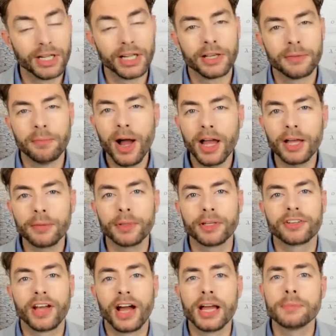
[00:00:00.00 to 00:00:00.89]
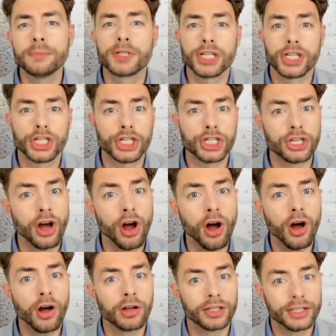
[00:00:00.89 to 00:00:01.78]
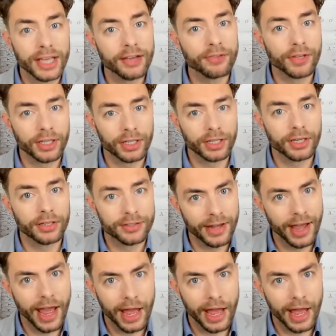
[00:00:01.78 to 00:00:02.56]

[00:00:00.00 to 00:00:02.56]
well, it might be time to start giving a